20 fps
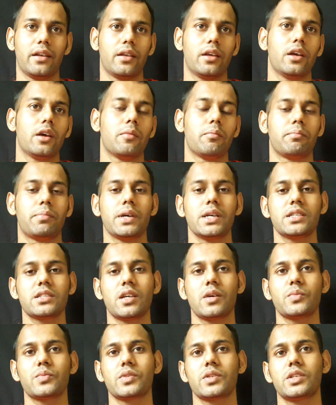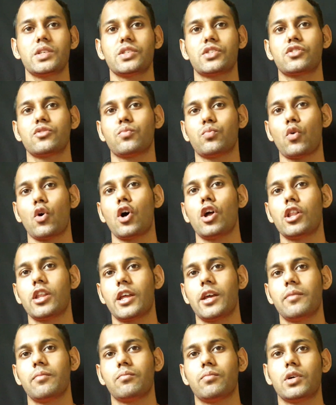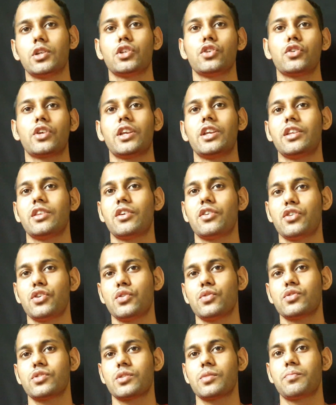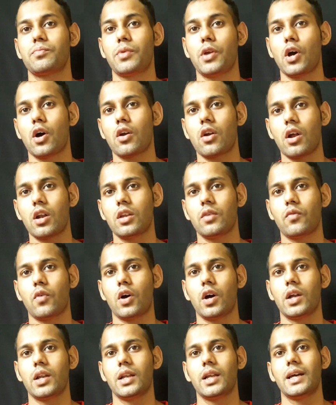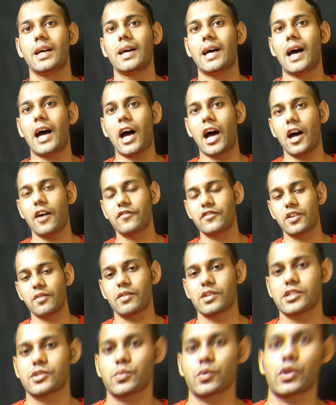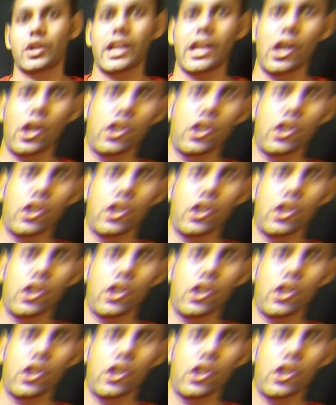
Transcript: in? Best option is to boil them, but you can either use pure olive oil, half tablespoon